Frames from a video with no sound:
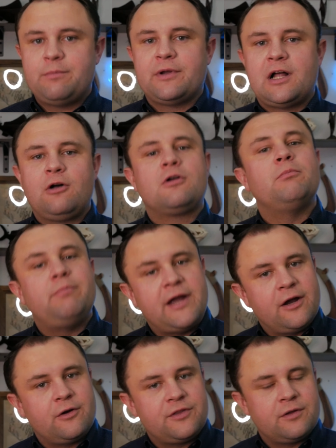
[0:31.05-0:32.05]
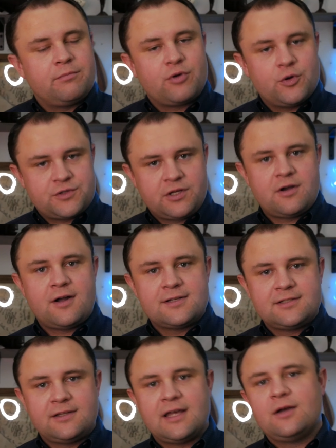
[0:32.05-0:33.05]
but I'll compare the pros and
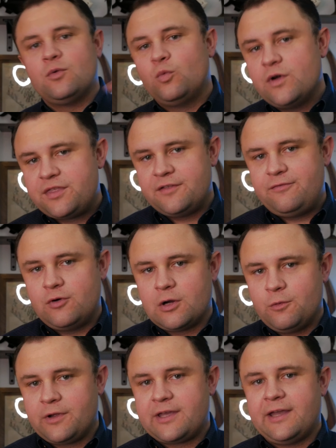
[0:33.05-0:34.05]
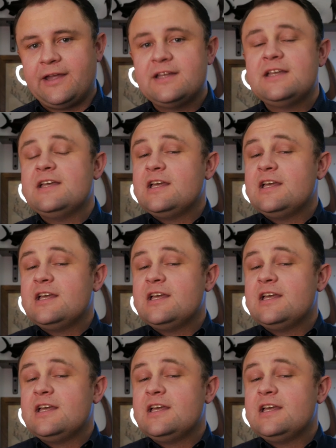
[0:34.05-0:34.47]
cons to that with the 401k